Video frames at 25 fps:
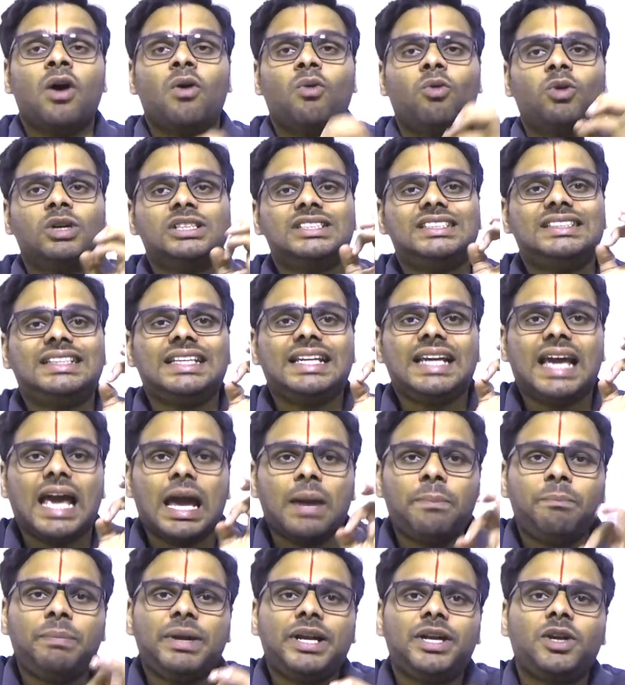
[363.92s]
was the
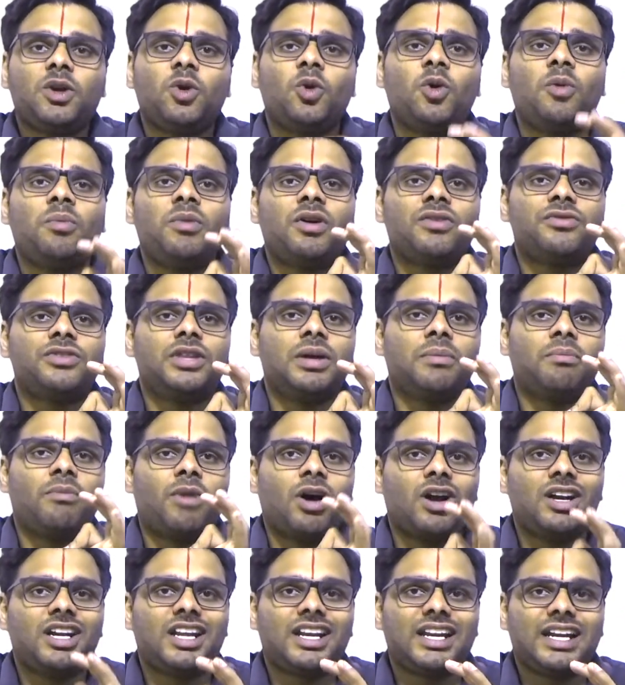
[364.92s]
epitome of the
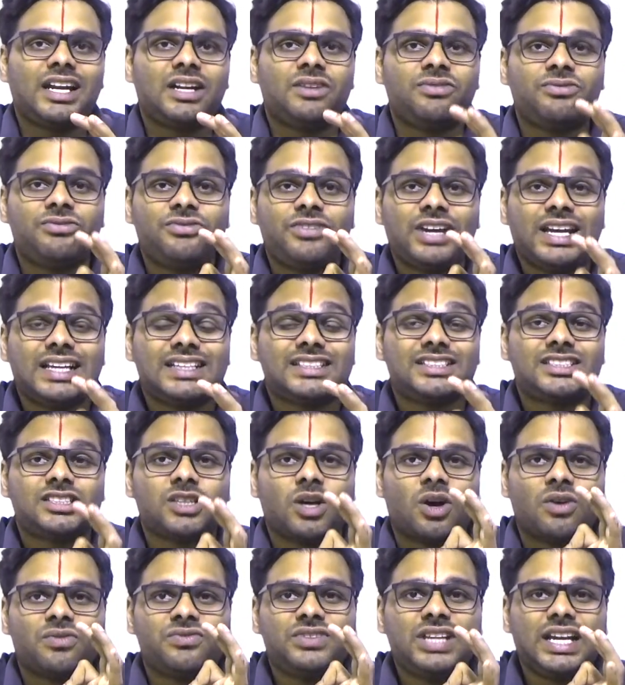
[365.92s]
moderate phase
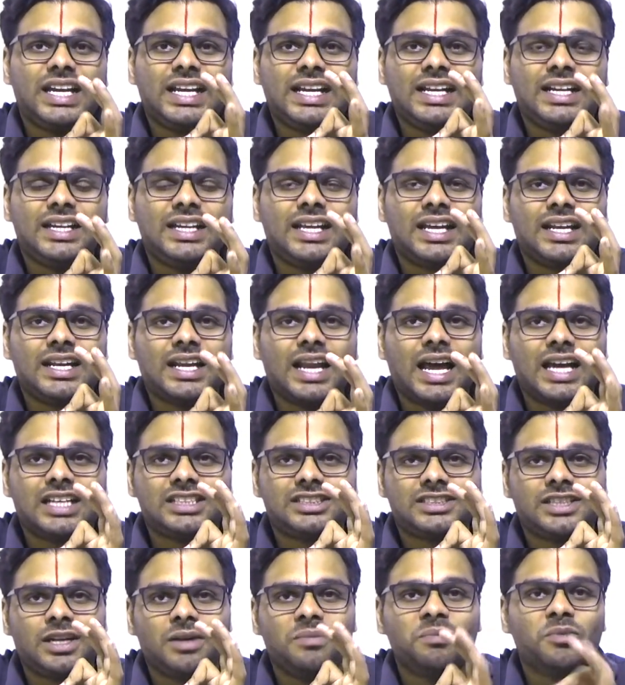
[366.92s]
of the Indian
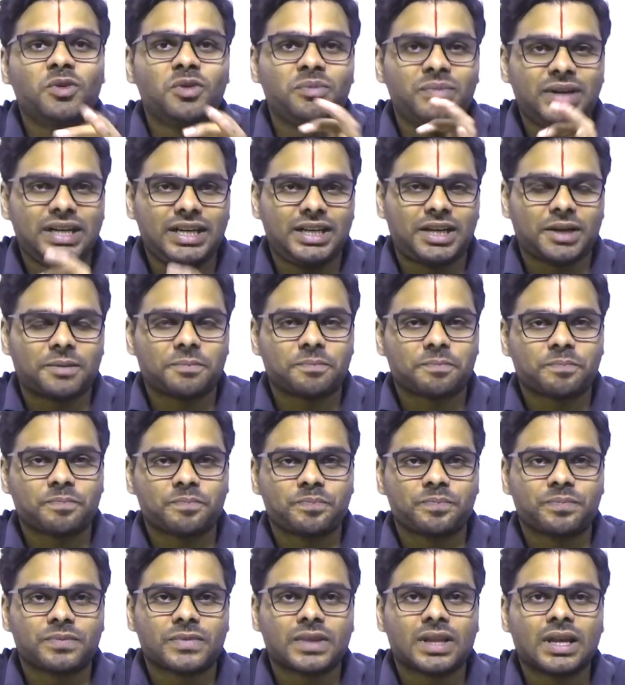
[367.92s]
national movement.
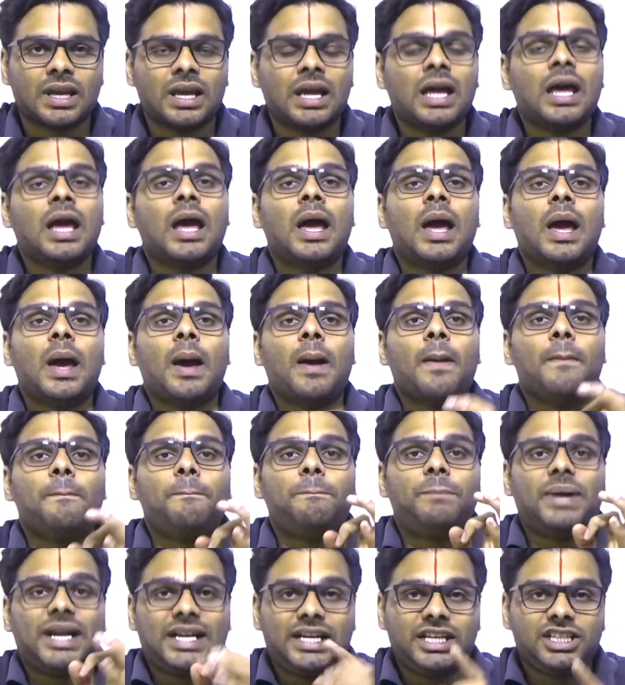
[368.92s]

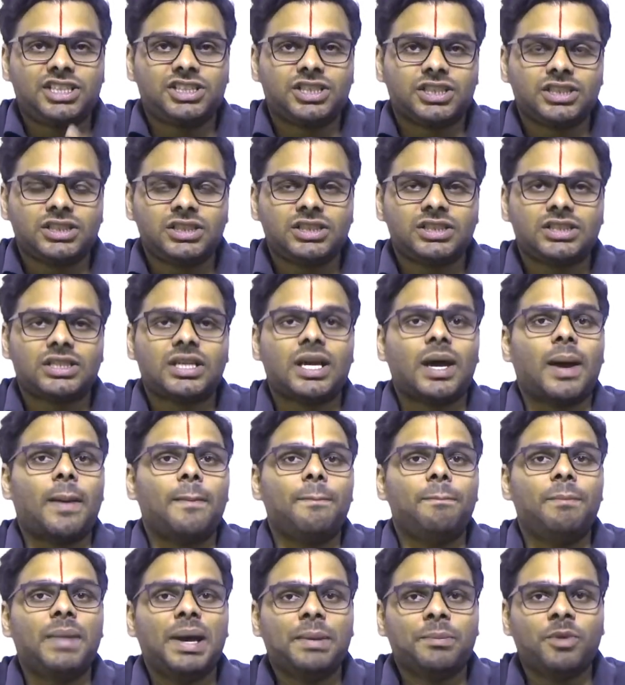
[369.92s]
Petitions,
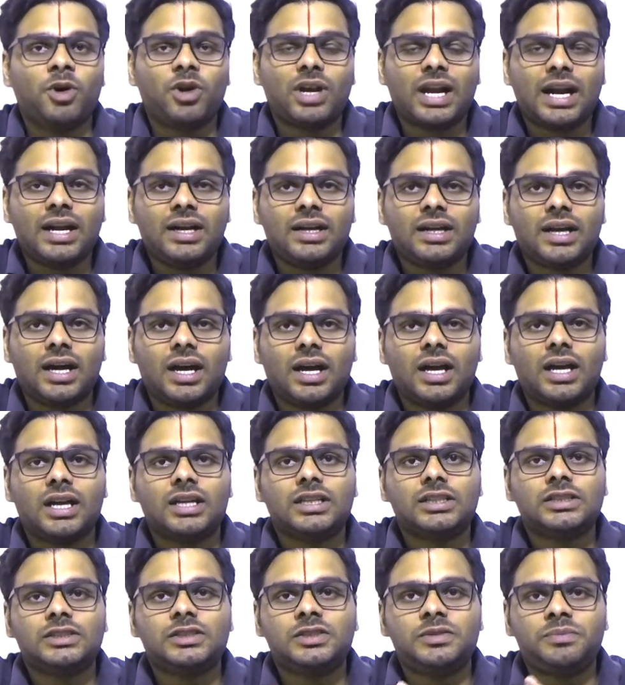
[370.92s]
memoranda,
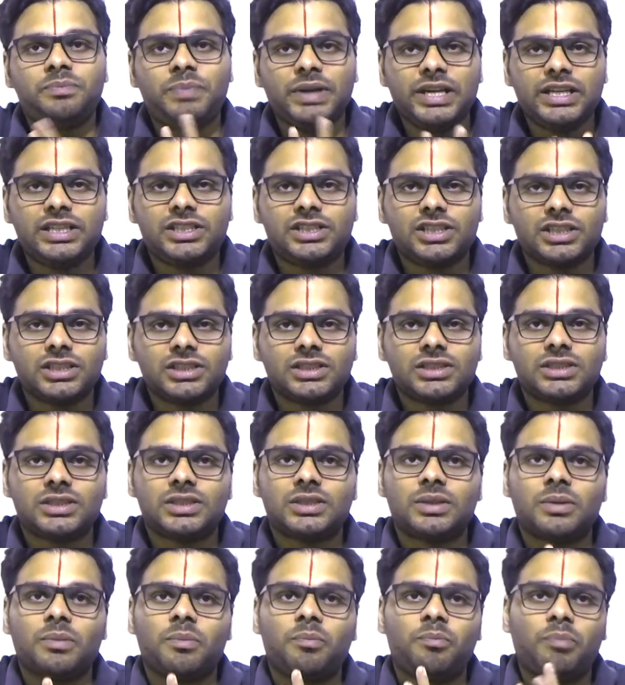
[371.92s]

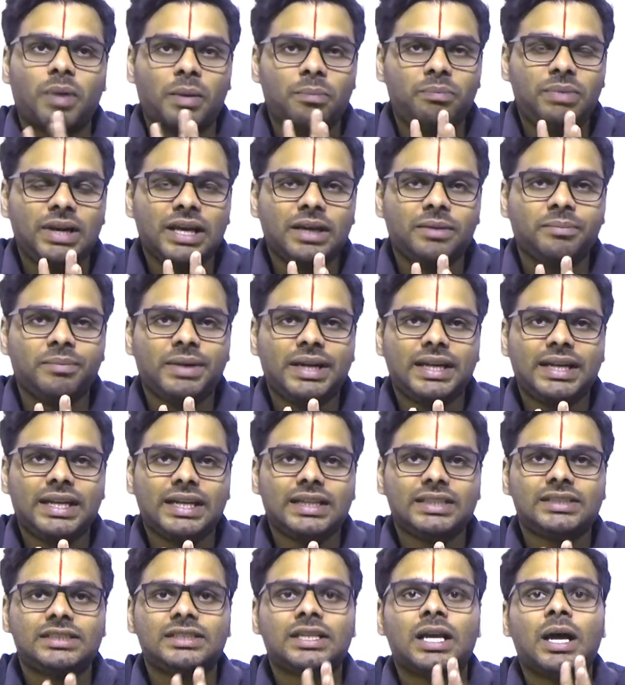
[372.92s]
speeches, public
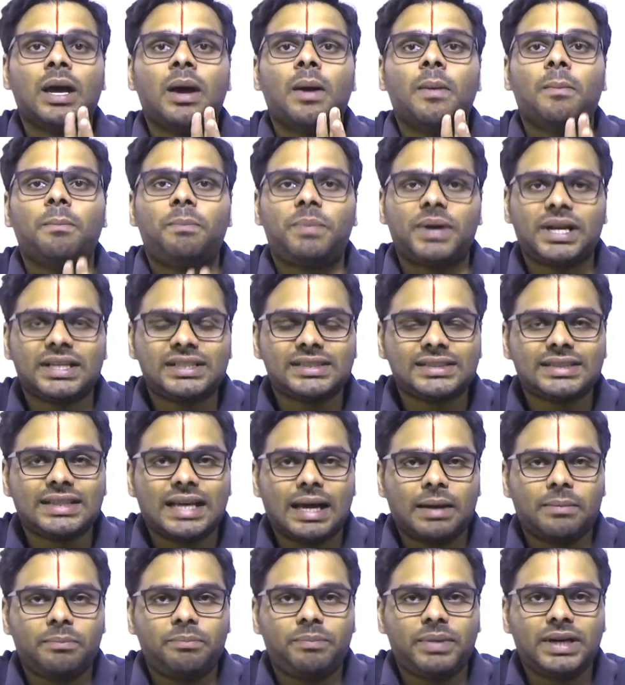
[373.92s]
meetings, press
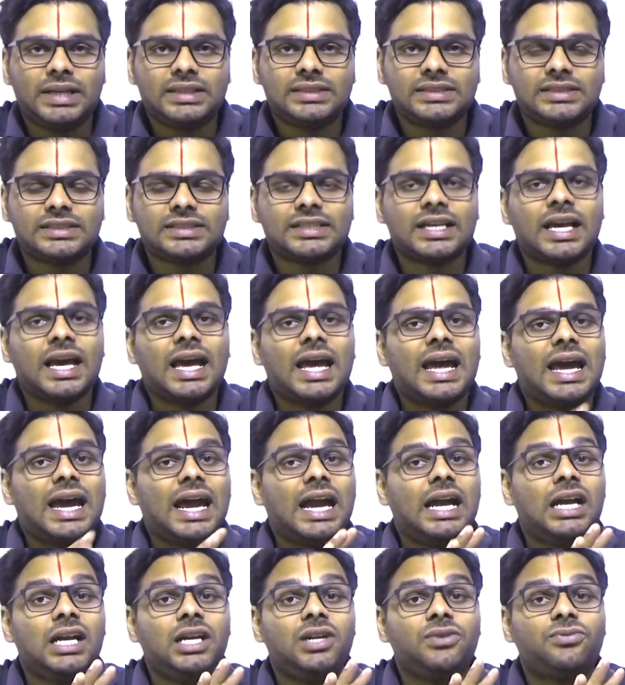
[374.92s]
campaigns
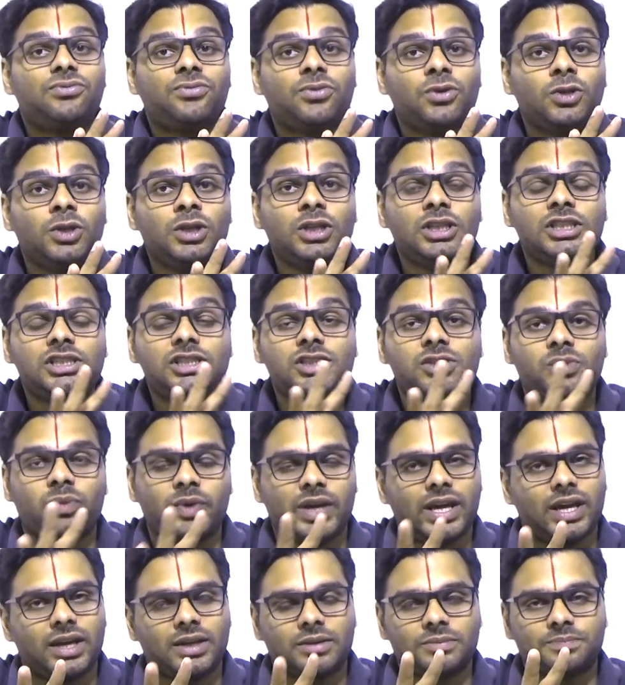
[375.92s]
held full
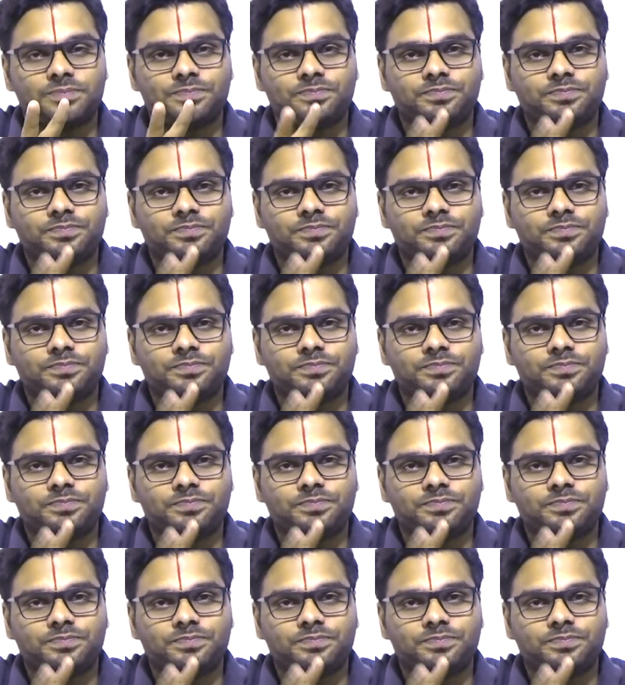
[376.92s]
sway.